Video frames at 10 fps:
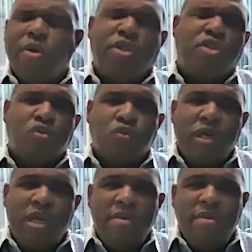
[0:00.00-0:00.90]

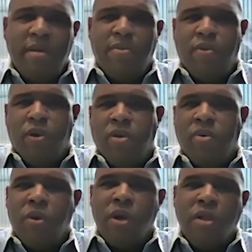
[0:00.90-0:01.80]
extremely
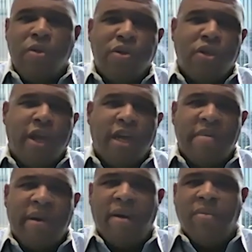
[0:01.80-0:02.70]
important, whether you're
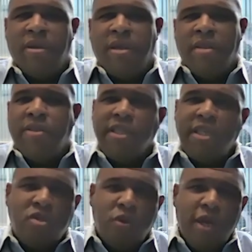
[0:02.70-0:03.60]
talking about the
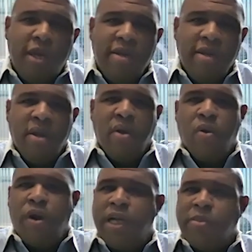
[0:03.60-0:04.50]
C suite
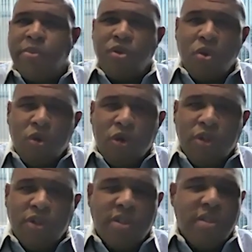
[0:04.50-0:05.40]
or
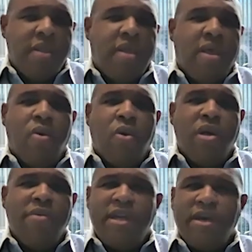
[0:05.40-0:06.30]
entrepreneurs
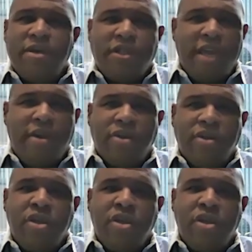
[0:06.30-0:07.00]
or even entertainers.